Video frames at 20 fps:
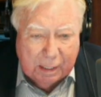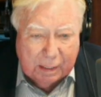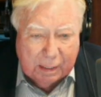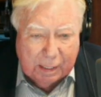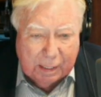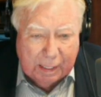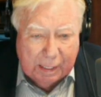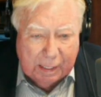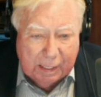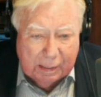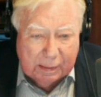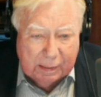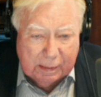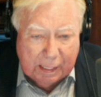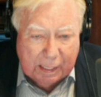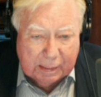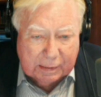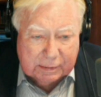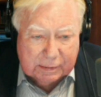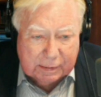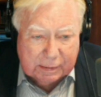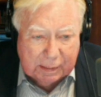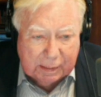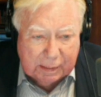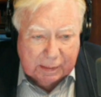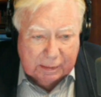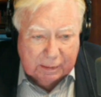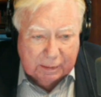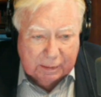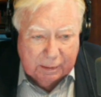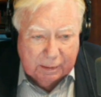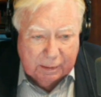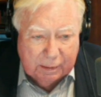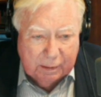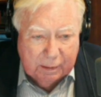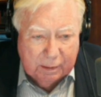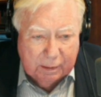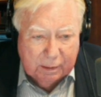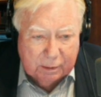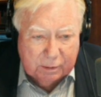Al-Hassan
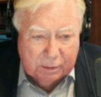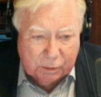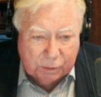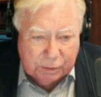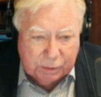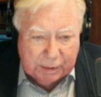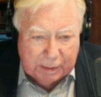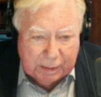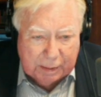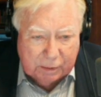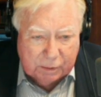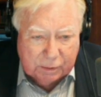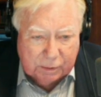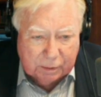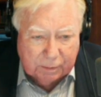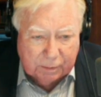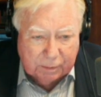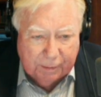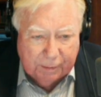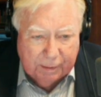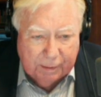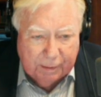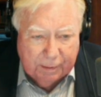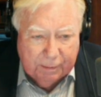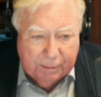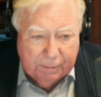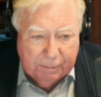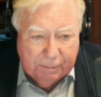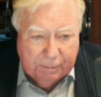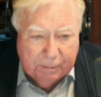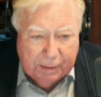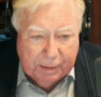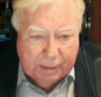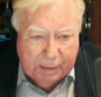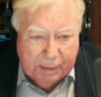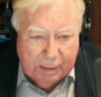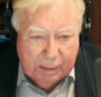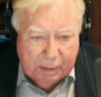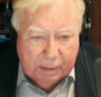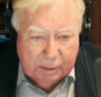Association.
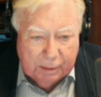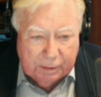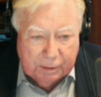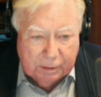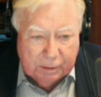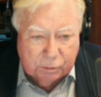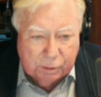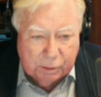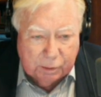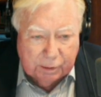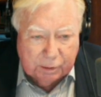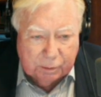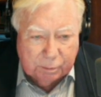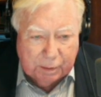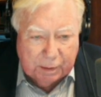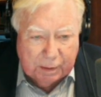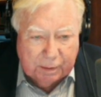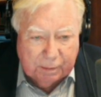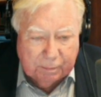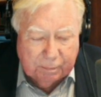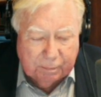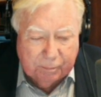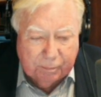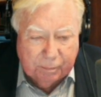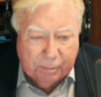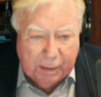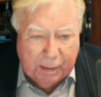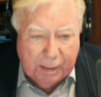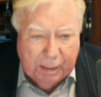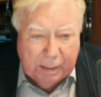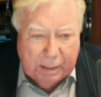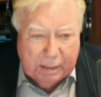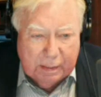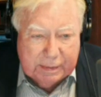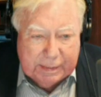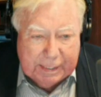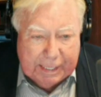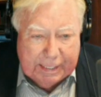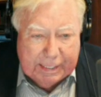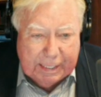And Israel has been
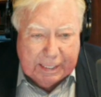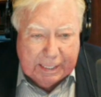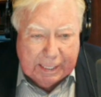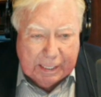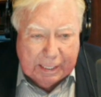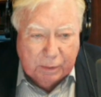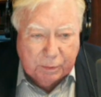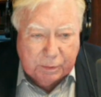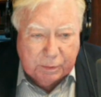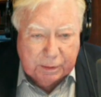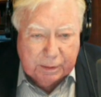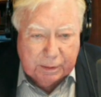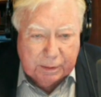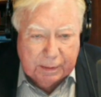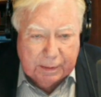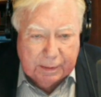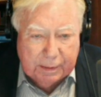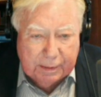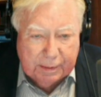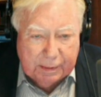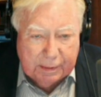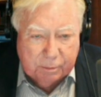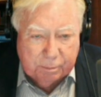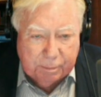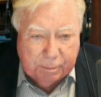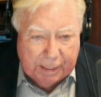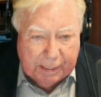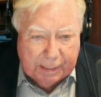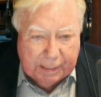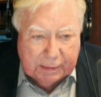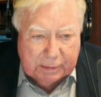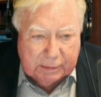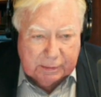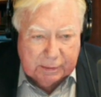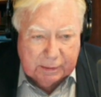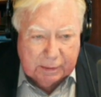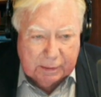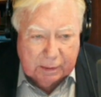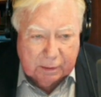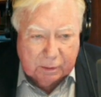taking out these
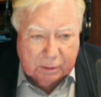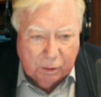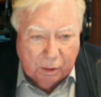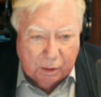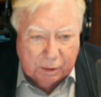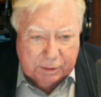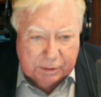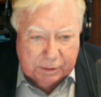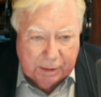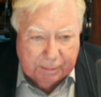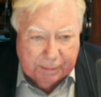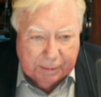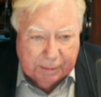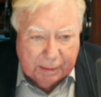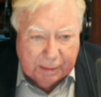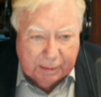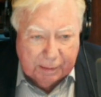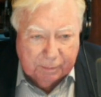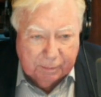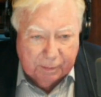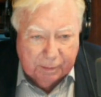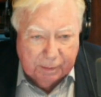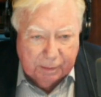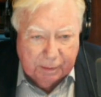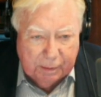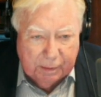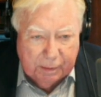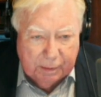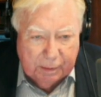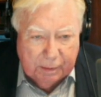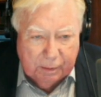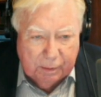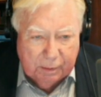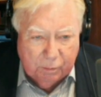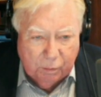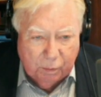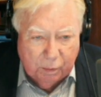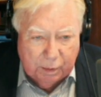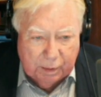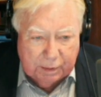banks across Lebanon,
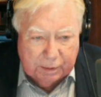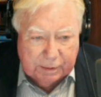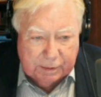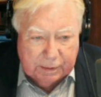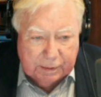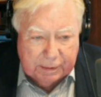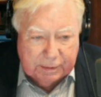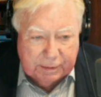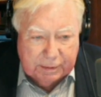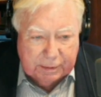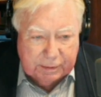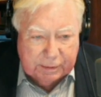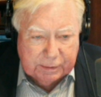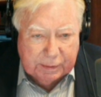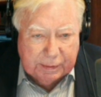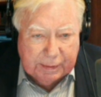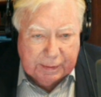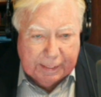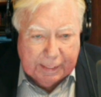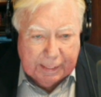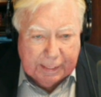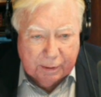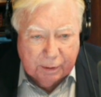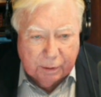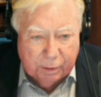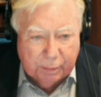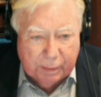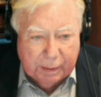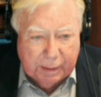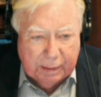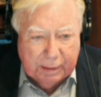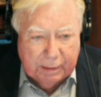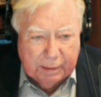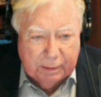warning citizens to get out of the way.